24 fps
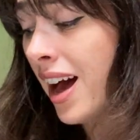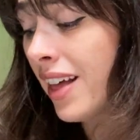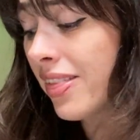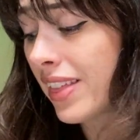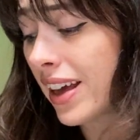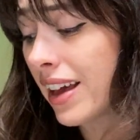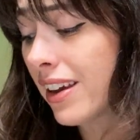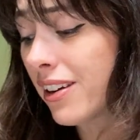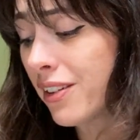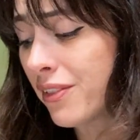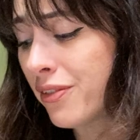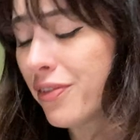
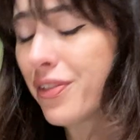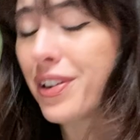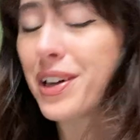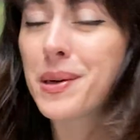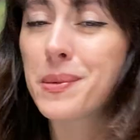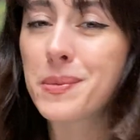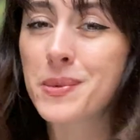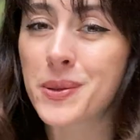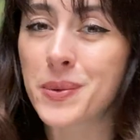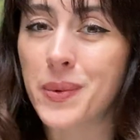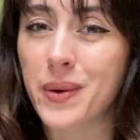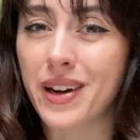That
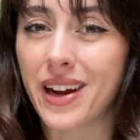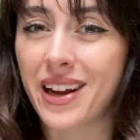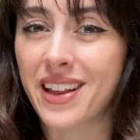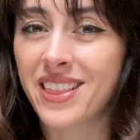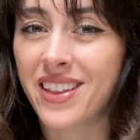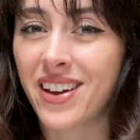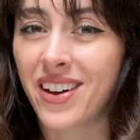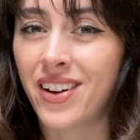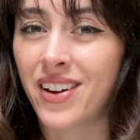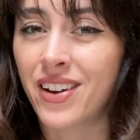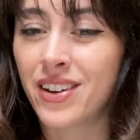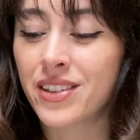affirms what I
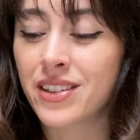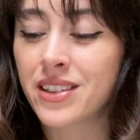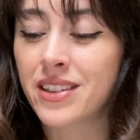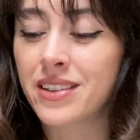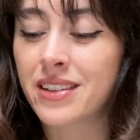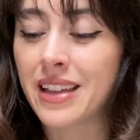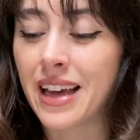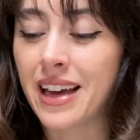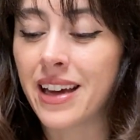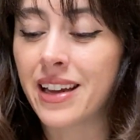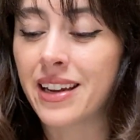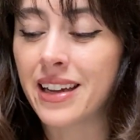thought,
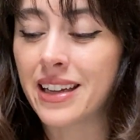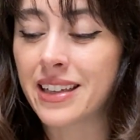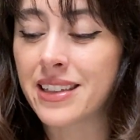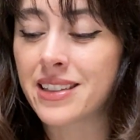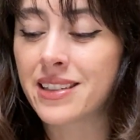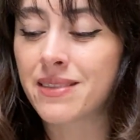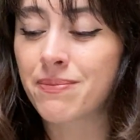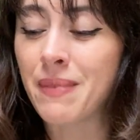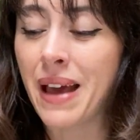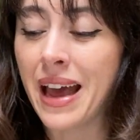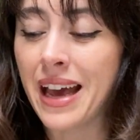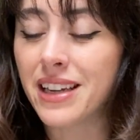that it's
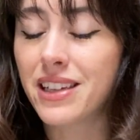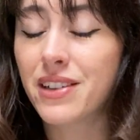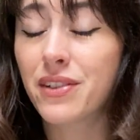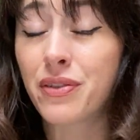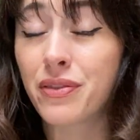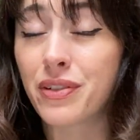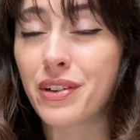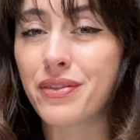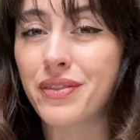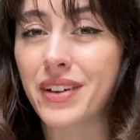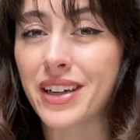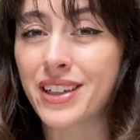headed
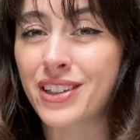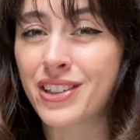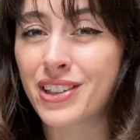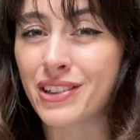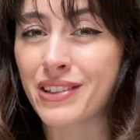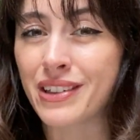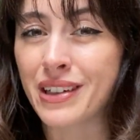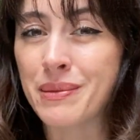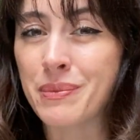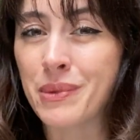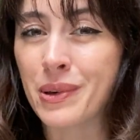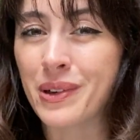for
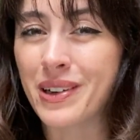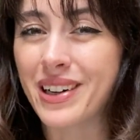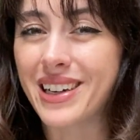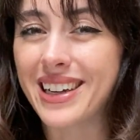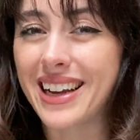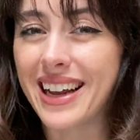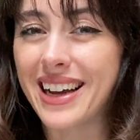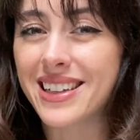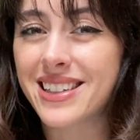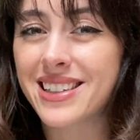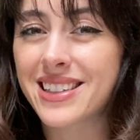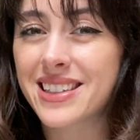victory more or
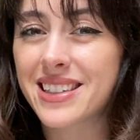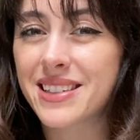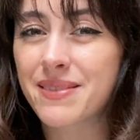less.